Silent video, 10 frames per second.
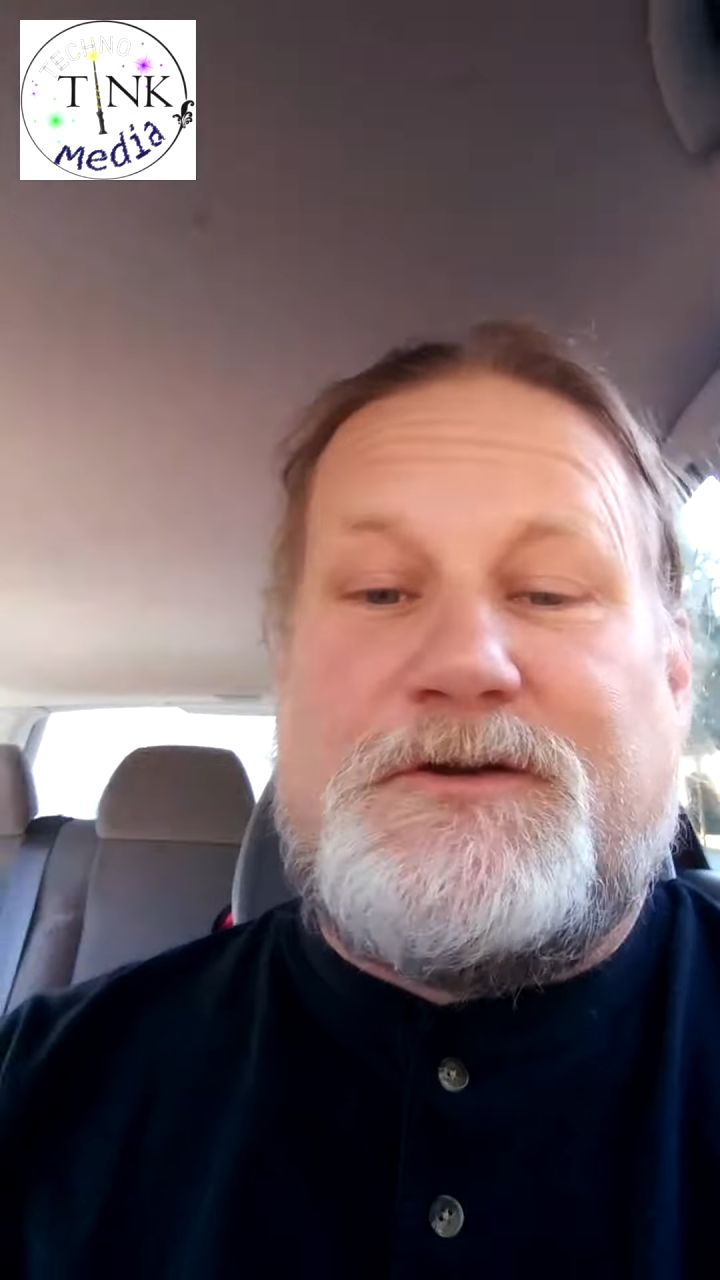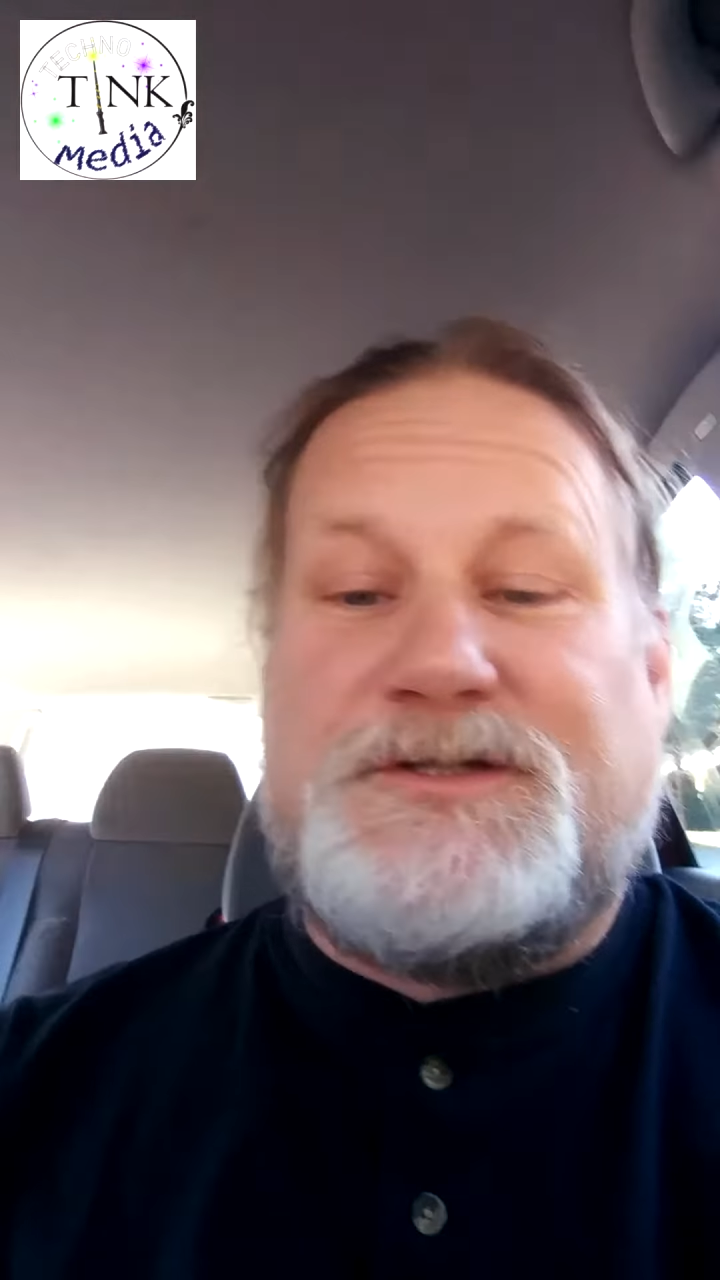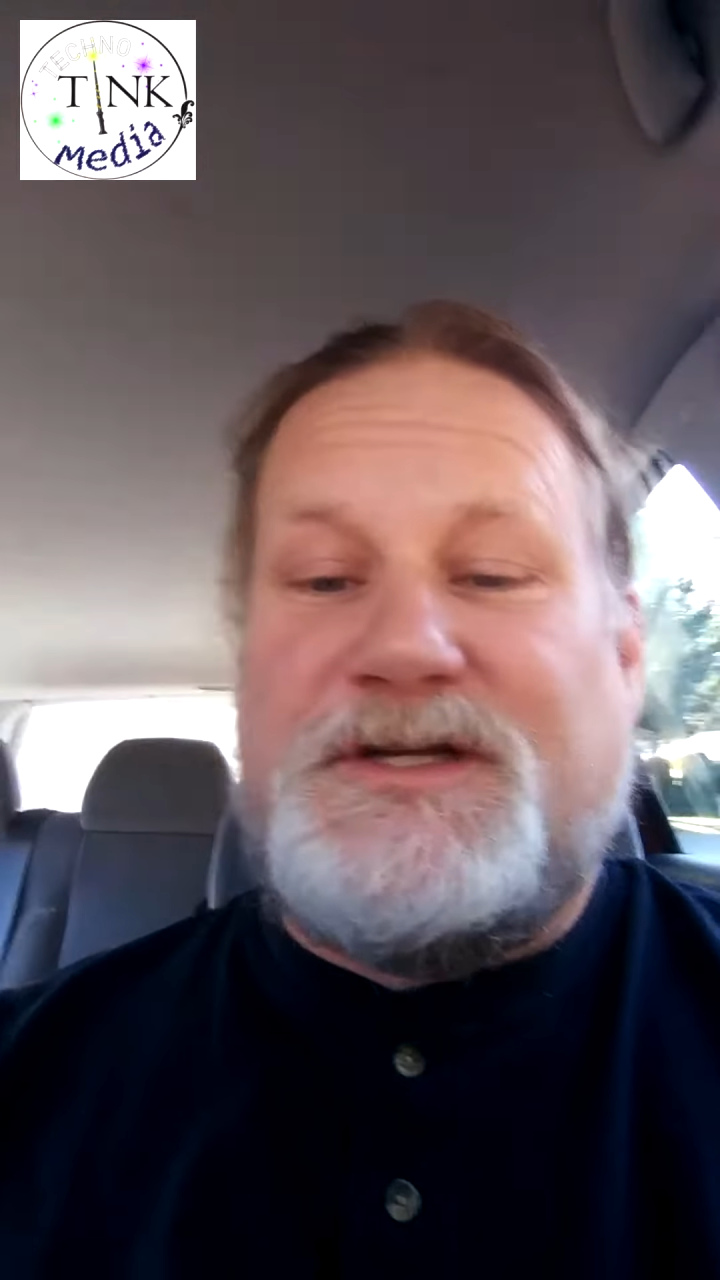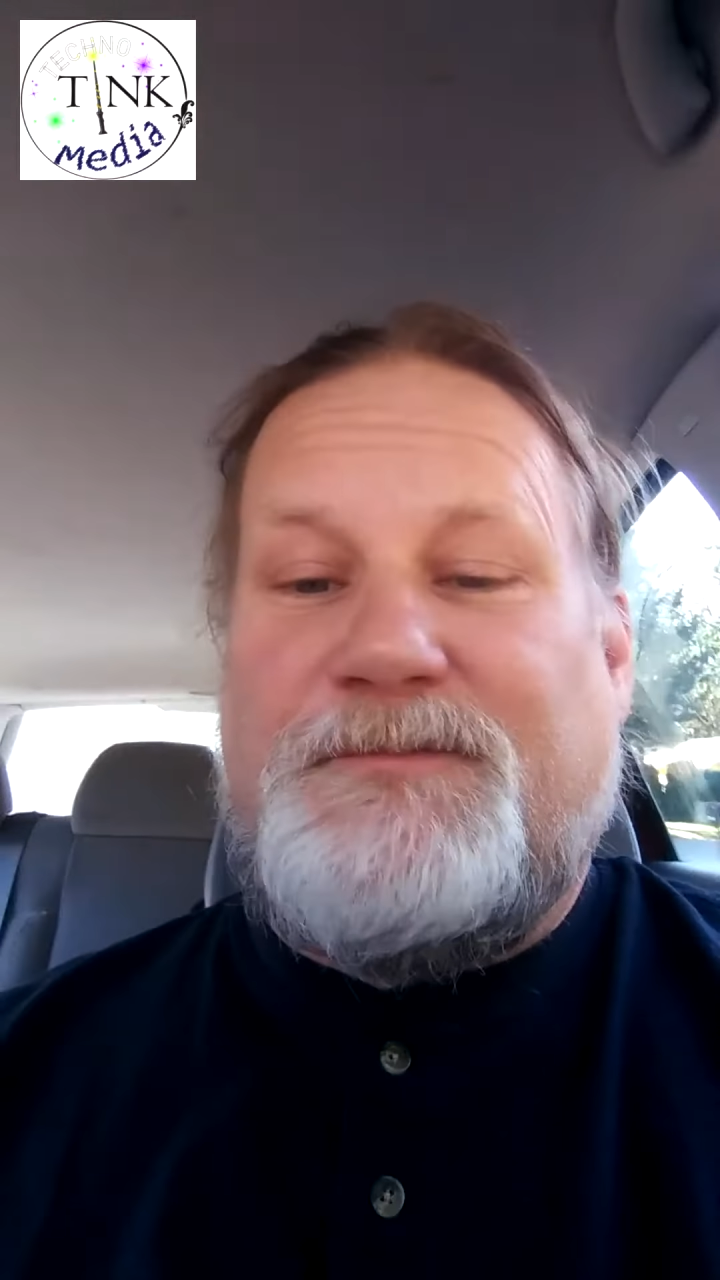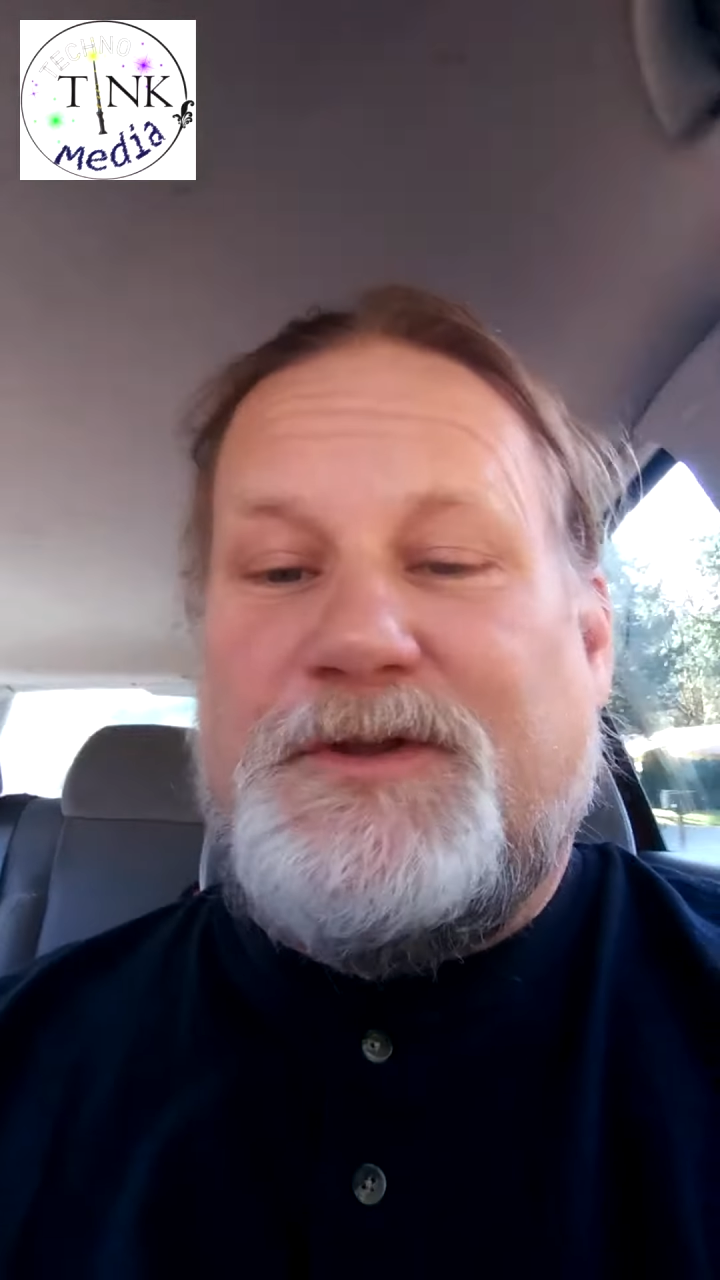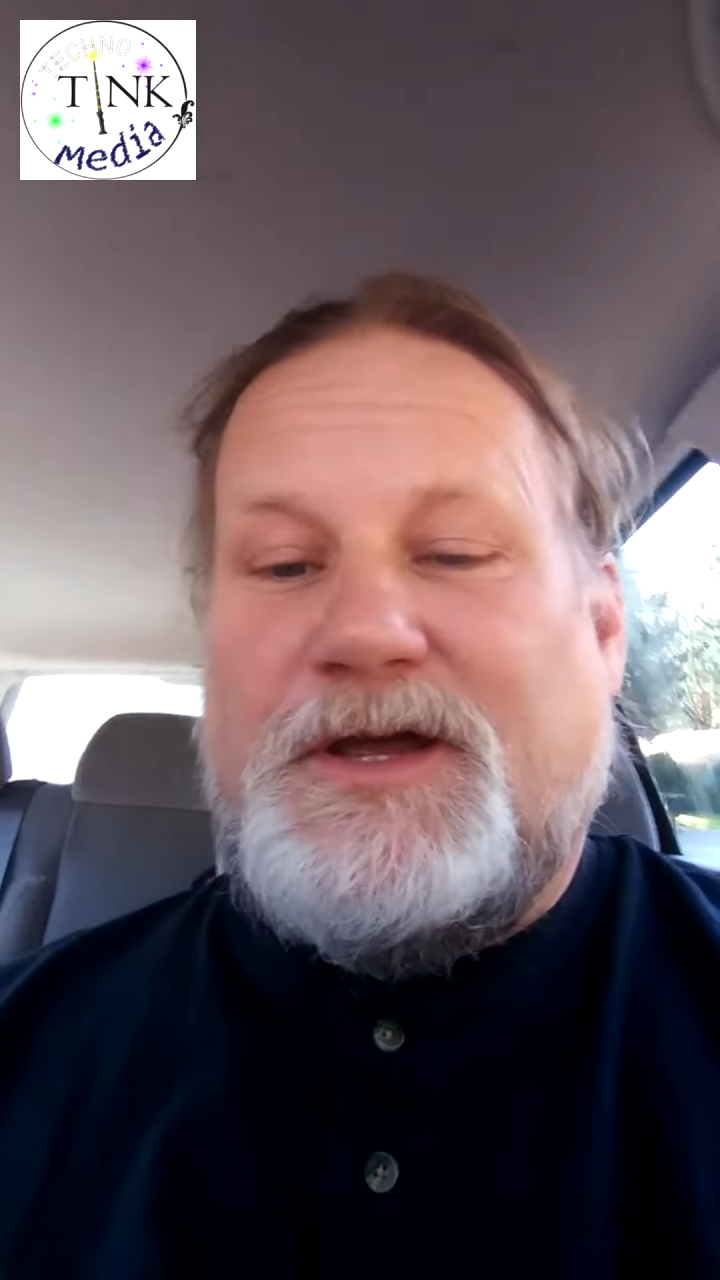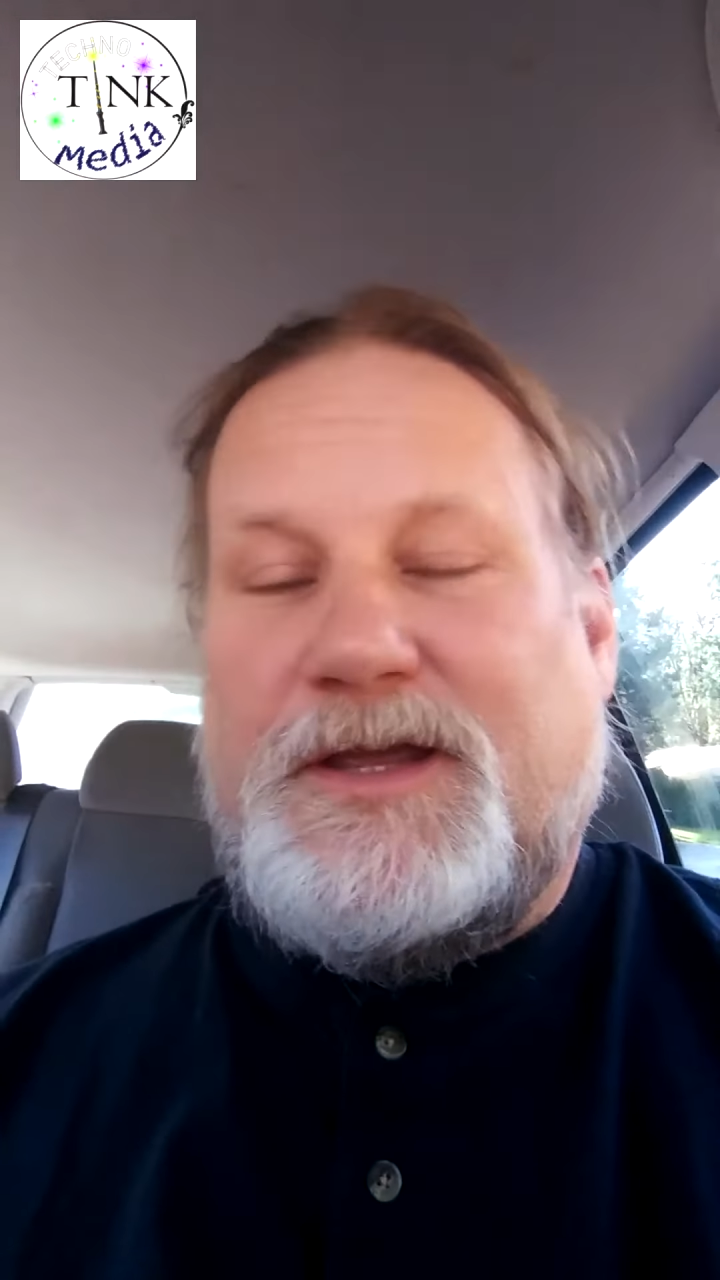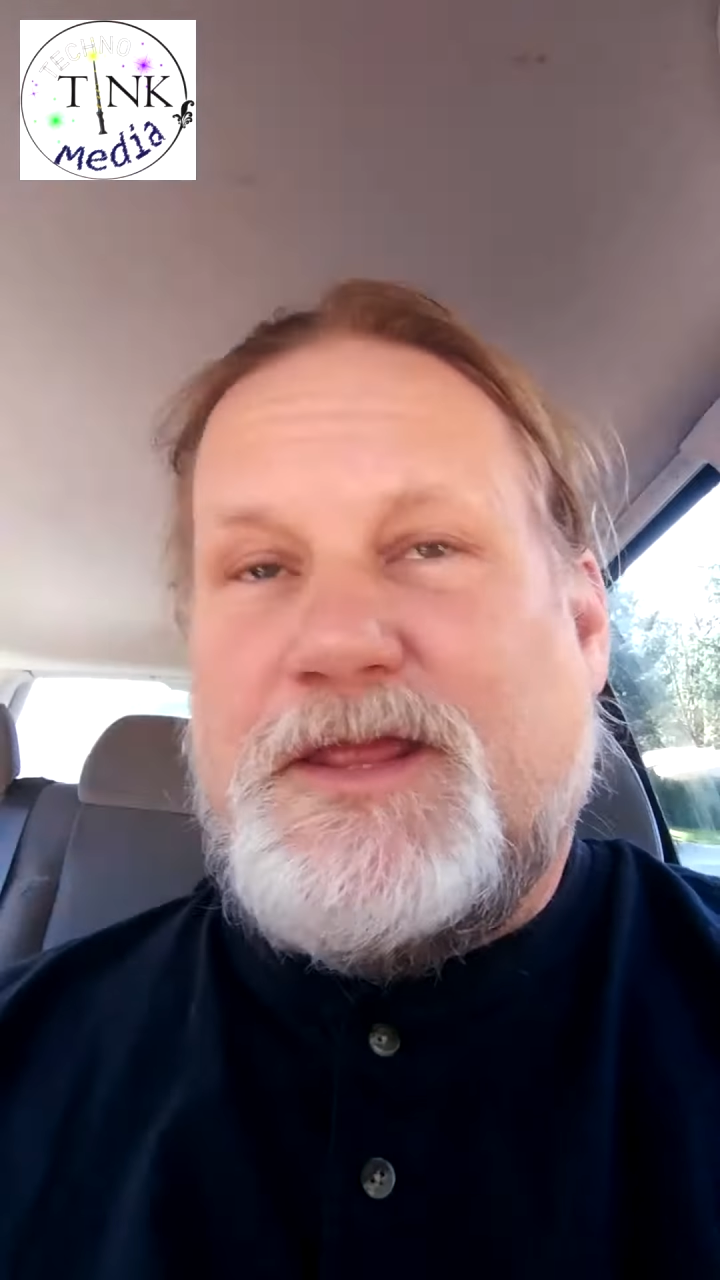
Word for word: or something like